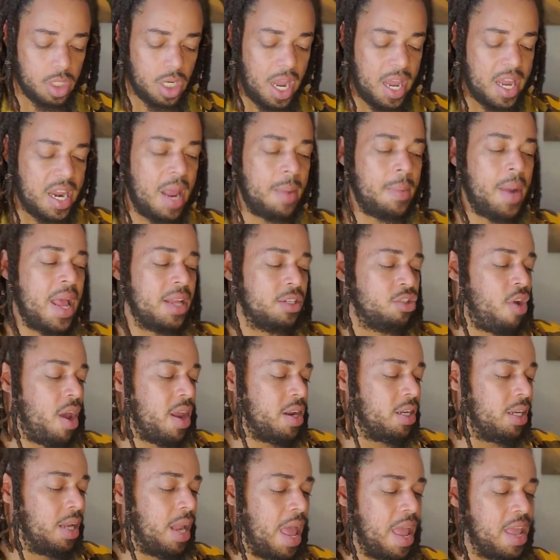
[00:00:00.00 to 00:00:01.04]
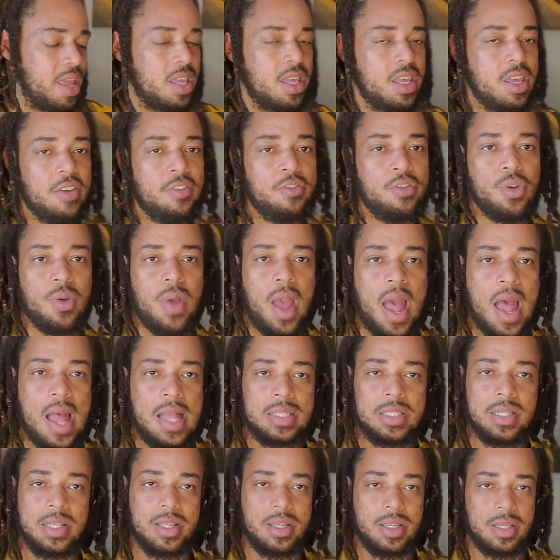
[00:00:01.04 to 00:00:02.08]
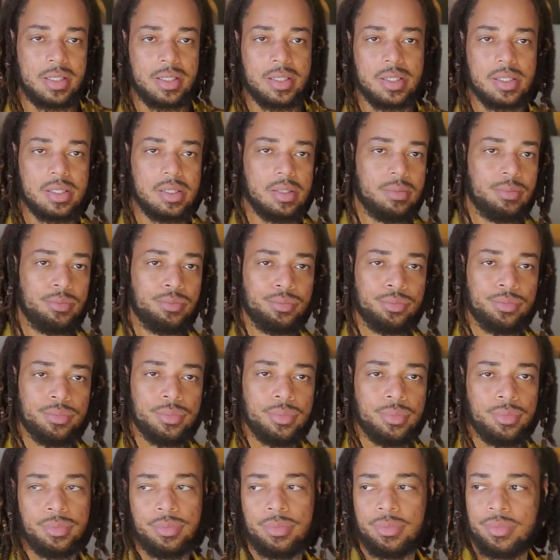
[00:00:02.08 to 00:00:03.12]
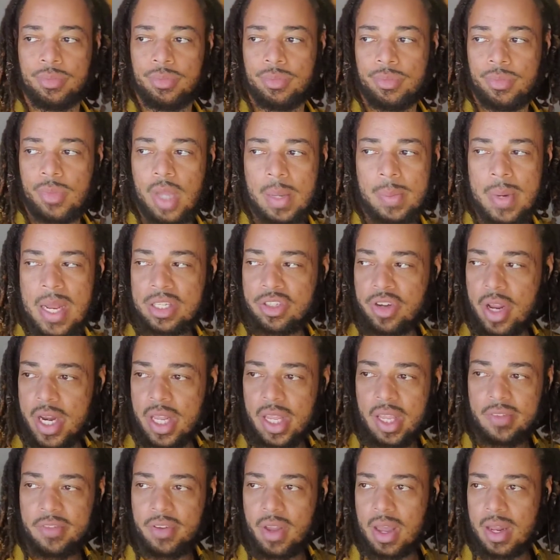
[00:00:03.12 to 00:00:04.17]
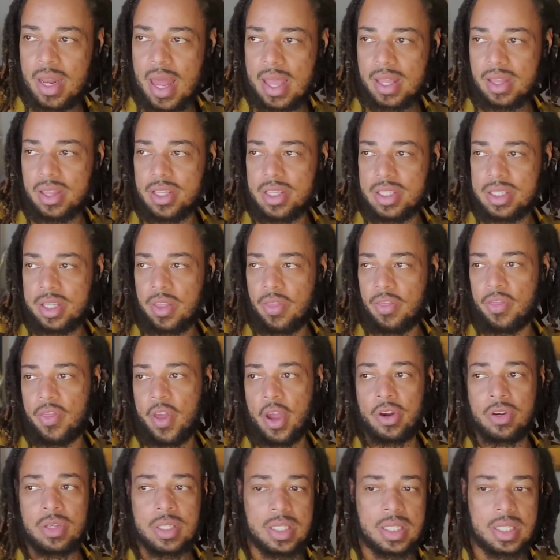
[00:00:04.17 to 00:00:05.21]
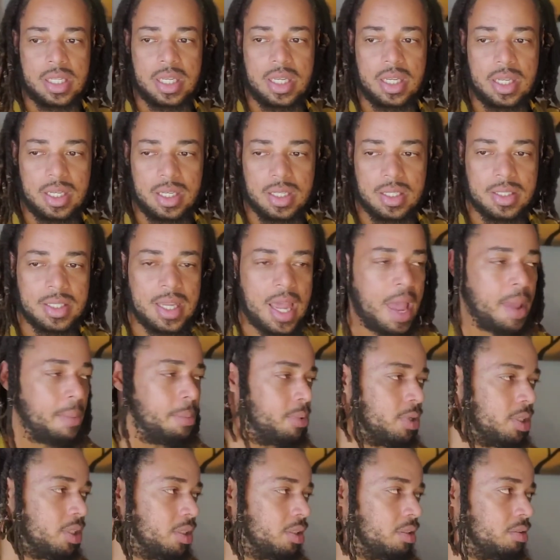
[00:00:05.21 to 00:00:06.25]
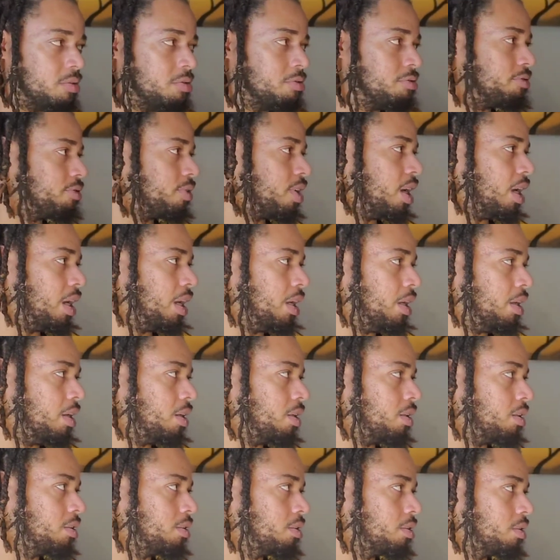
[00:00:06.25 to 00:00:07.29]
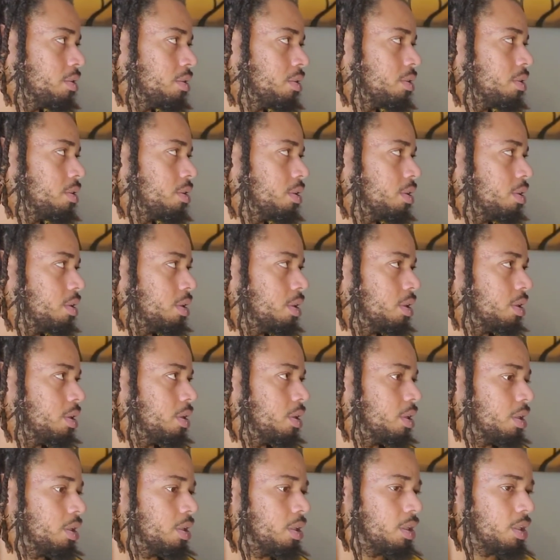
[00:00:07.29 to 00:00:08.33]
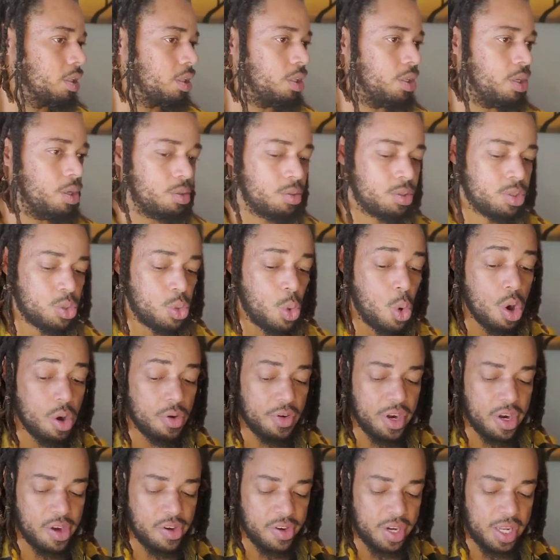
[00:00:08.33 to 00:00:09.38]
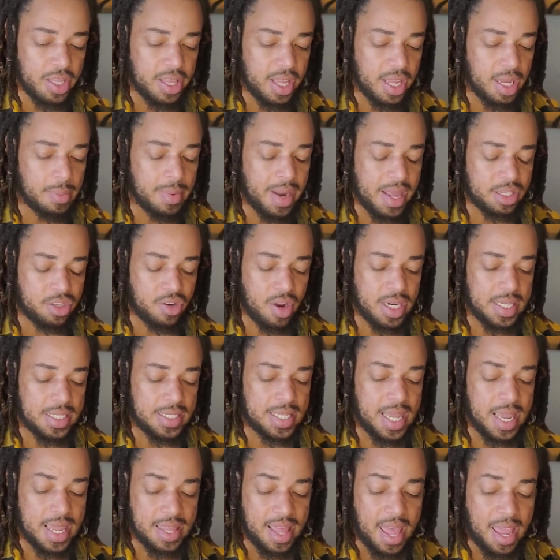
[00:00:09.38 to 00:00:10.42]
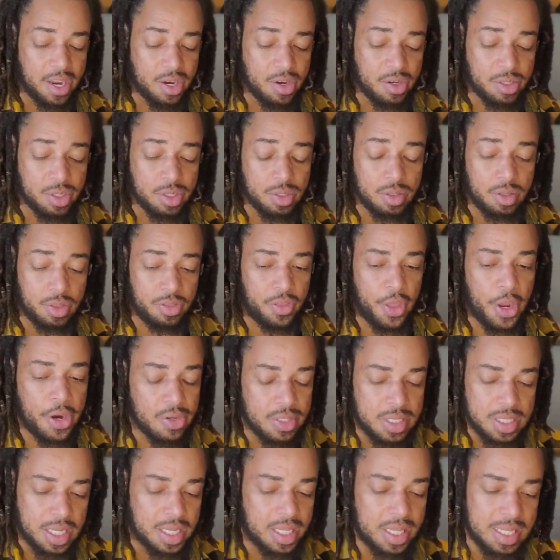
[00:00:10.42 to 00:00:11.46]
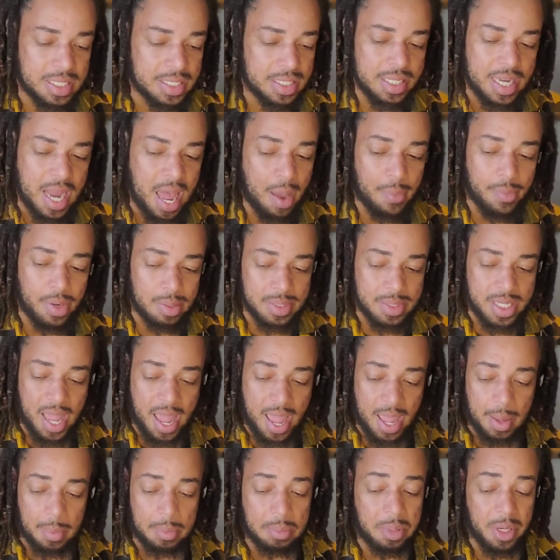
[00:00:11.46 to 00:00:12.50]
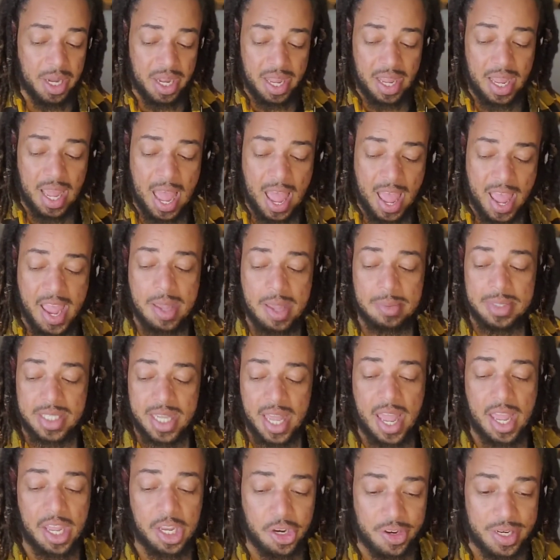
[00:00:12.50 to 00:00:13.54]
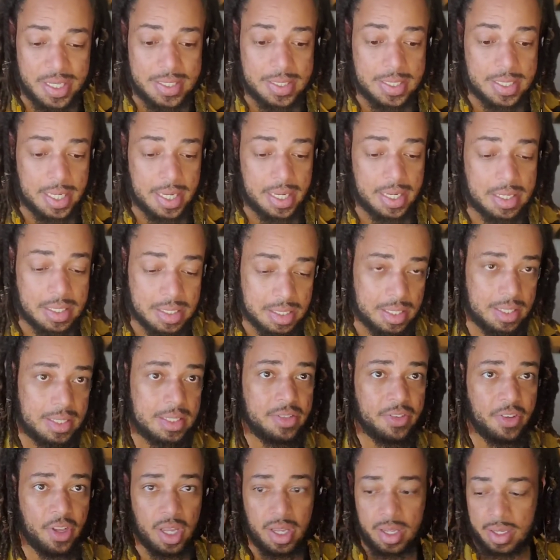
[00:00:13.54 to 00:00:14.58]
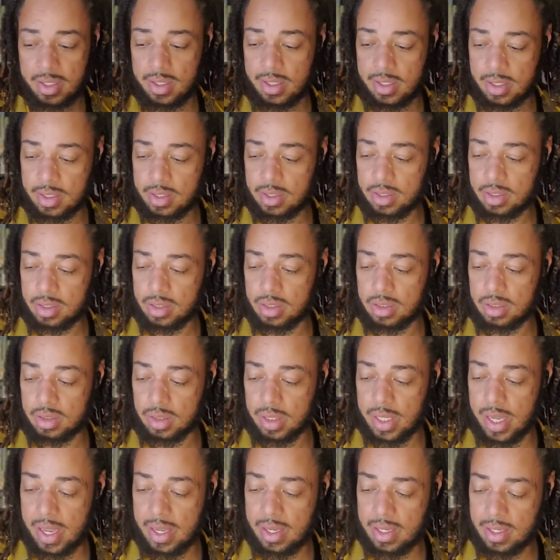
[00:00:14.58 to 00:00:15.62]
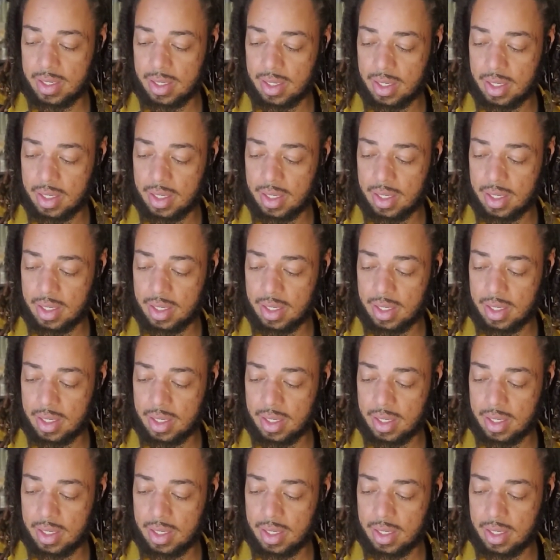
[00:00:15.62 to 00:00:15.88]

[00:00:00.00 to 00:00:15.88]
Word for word: and I'm not trying to like give you guys this I'm not trying to give y'all like this thirsty type of uh you know story or anything. I'm not trying to say that you're thirsty. That's not what I'm saying. But I am saying you're intense as fuck. Okay?